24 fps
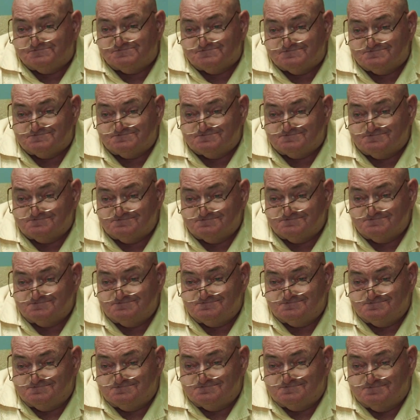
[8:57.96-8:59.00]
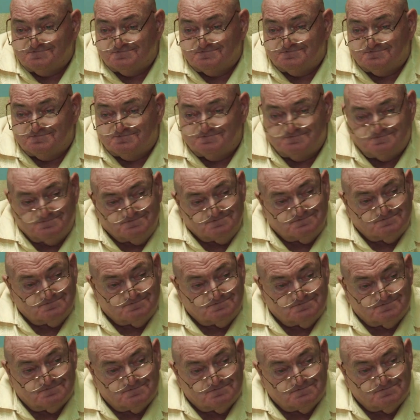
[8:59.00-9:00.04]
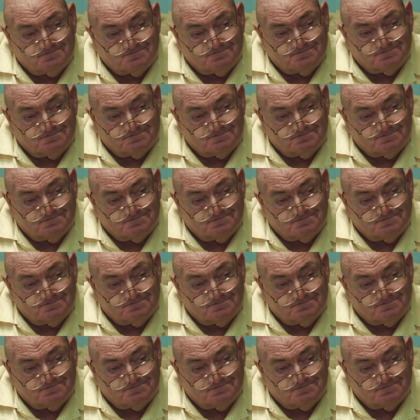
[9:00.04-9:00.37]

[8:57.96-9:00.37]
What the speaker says: (silence)